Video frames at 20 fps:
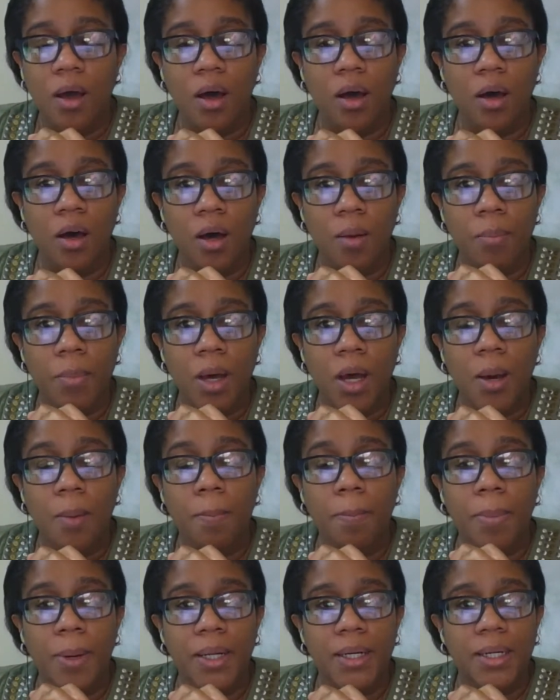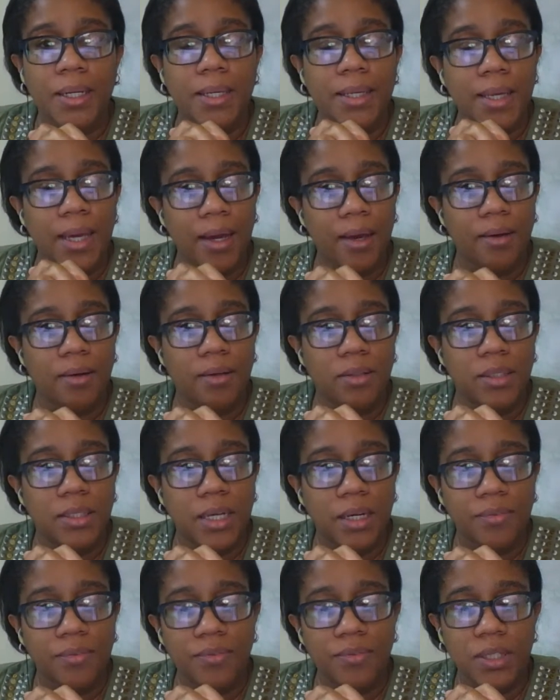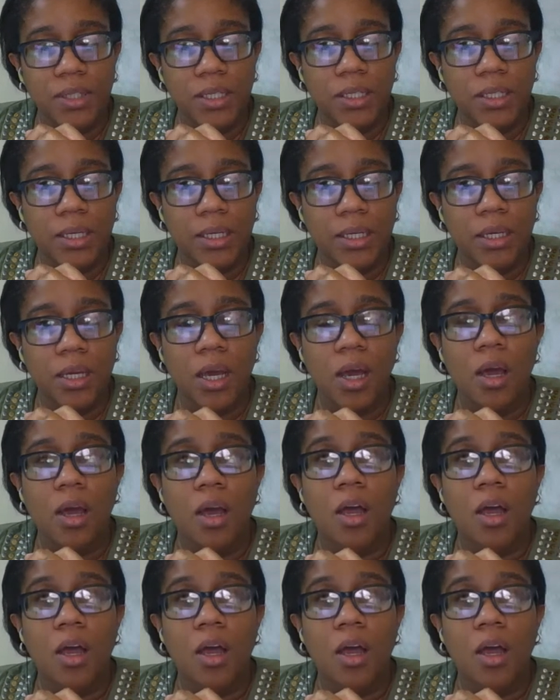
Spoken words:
But yeah, definitely.